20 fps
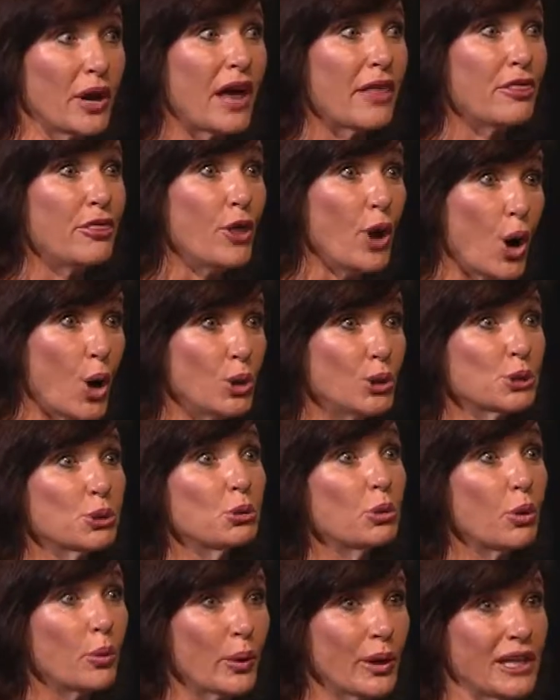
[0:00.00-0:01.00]
are those
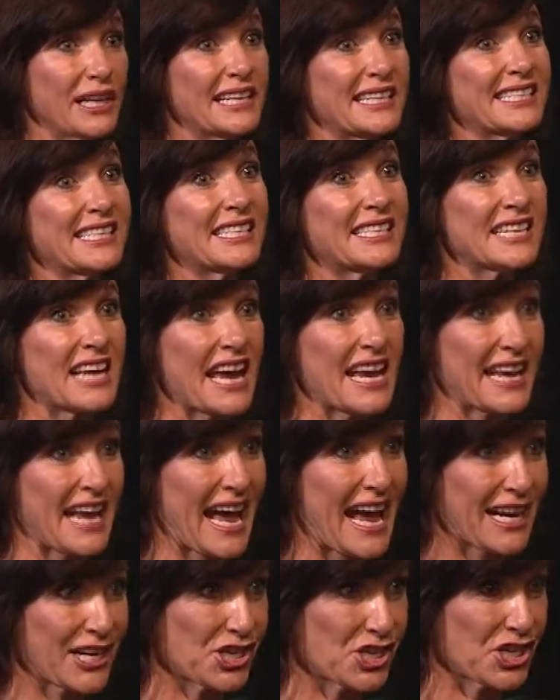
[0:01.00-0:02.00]
who are willing to take
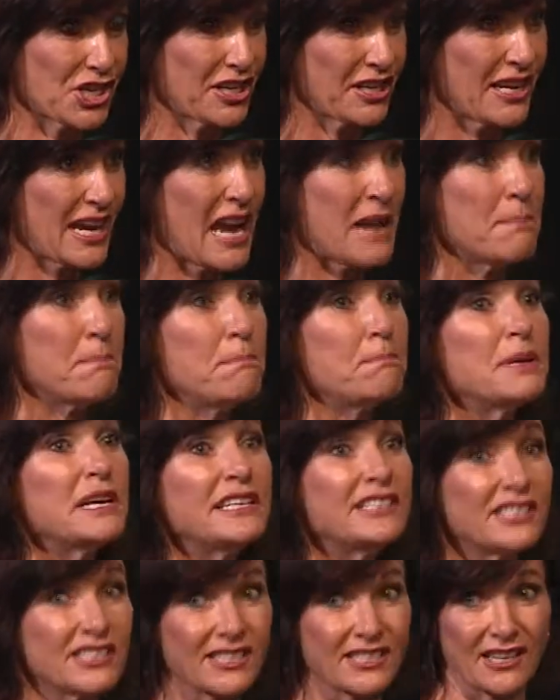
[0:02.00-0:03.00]
action and be
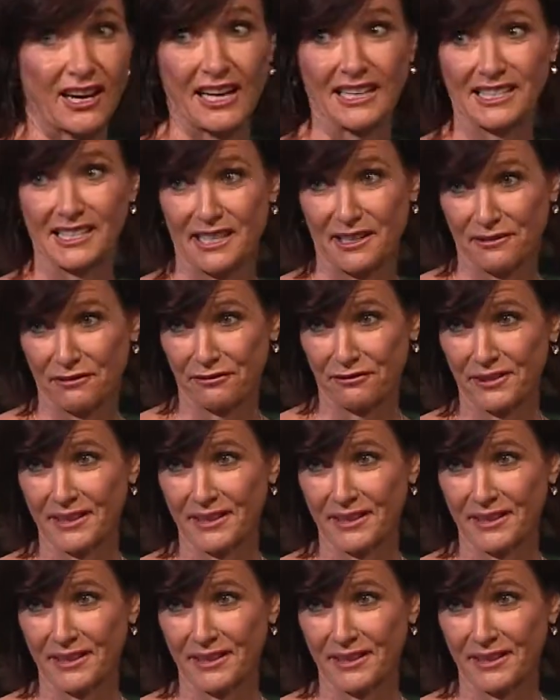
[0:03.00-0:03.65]
decisive